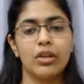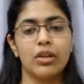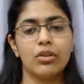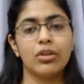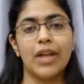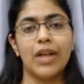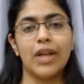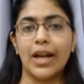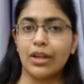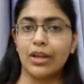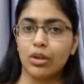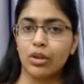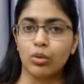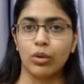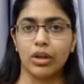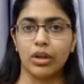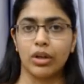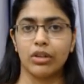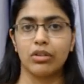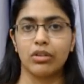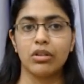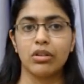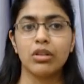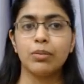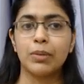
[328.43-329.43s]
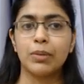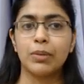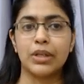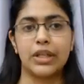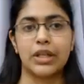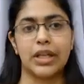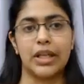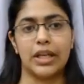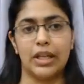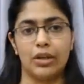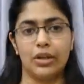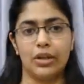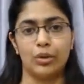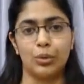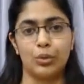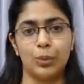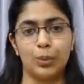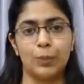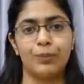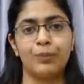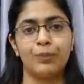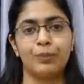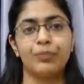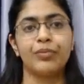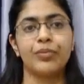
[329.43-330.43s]
So that is what this is pertaining to.
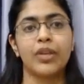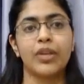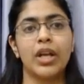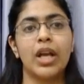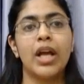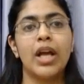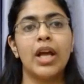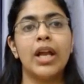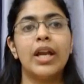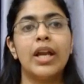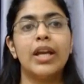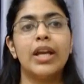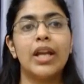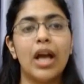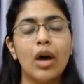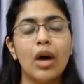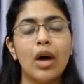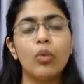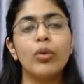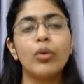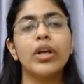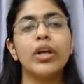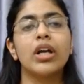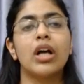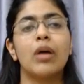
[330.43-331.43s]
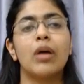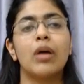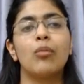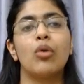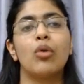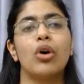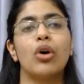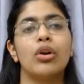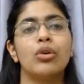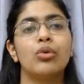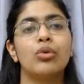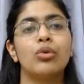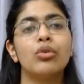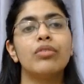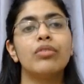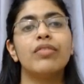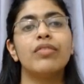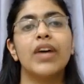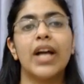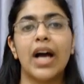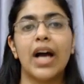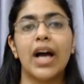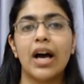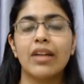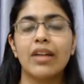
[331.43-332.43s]
Now we come on to
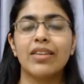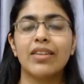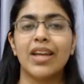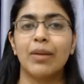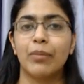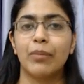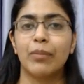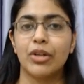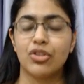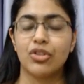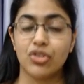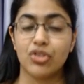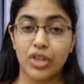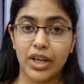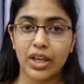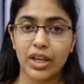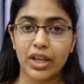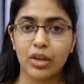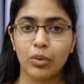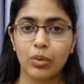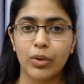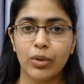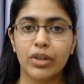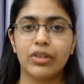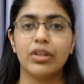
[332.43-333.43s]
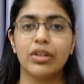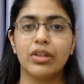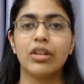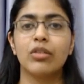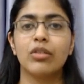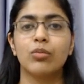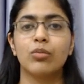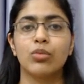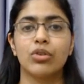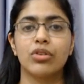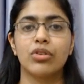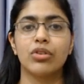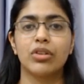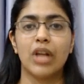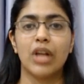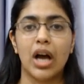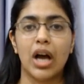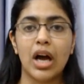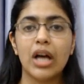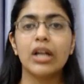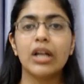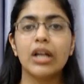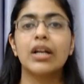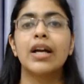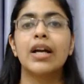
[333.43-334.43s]
Fayaz Ahmad Sheikh versus
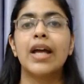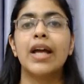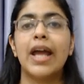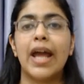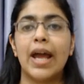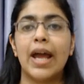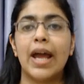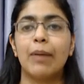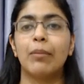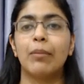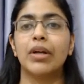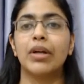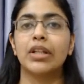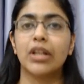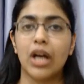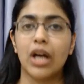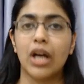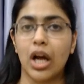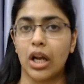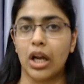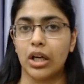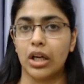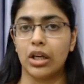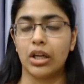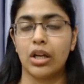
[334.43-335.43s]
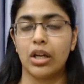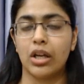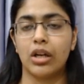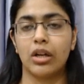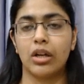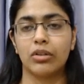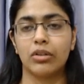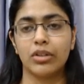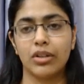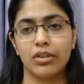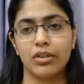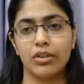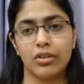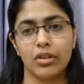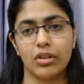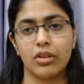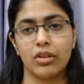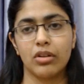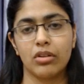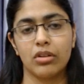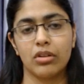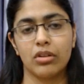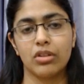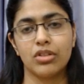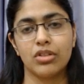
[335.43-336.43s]
Mustaq Ahmad Khan. Now this
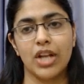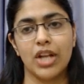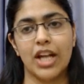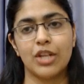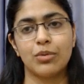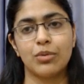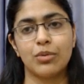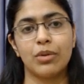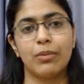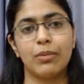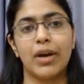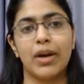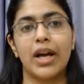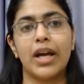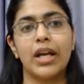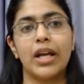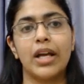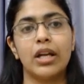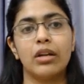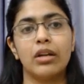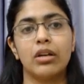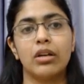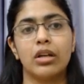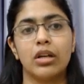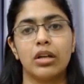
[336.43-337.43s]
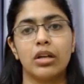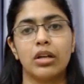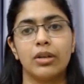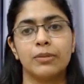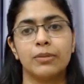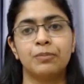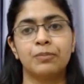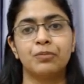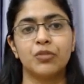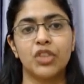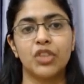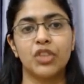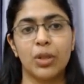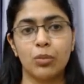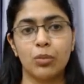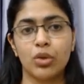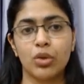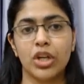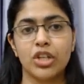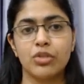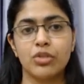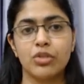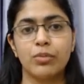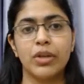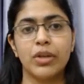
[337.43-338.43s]
is a judgment by Jammu
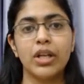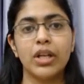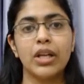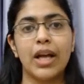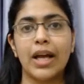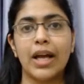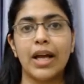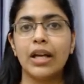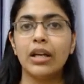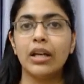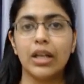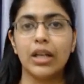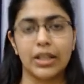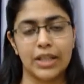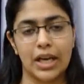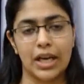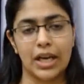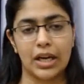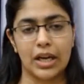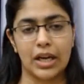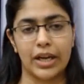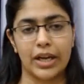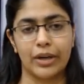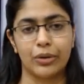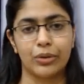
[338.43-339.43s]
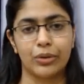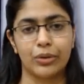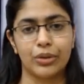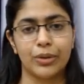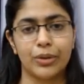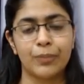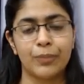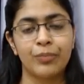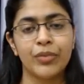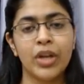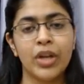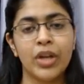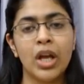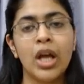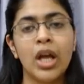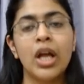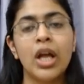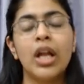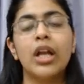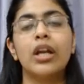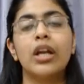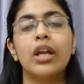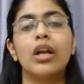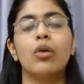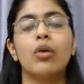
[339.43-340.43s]
Kashmir and Ladakh High Court.
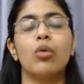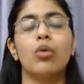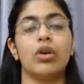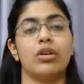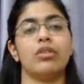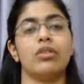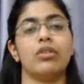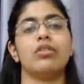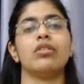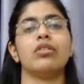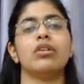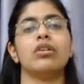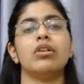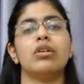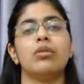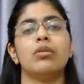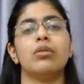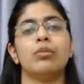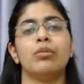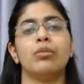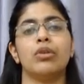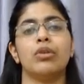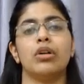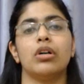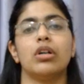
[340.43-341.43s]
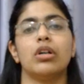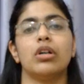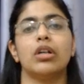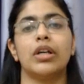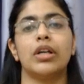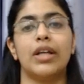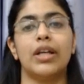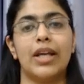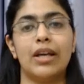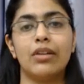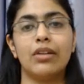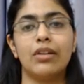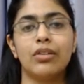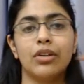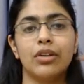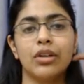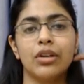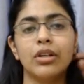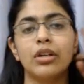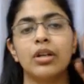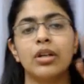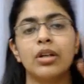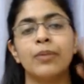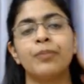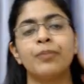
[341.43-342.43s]
Now what is the case
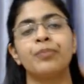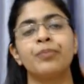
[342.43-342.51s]
here?